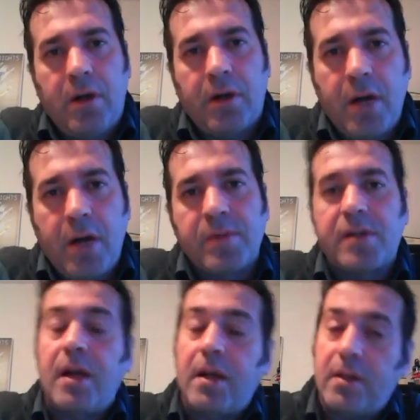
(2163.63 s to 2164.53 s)

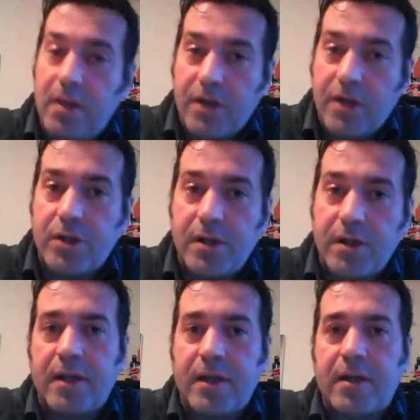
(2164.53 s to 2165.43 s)
comes, and
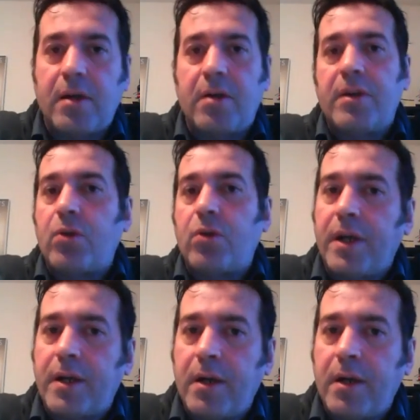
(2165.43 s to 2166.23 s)
nationalistic rhetoric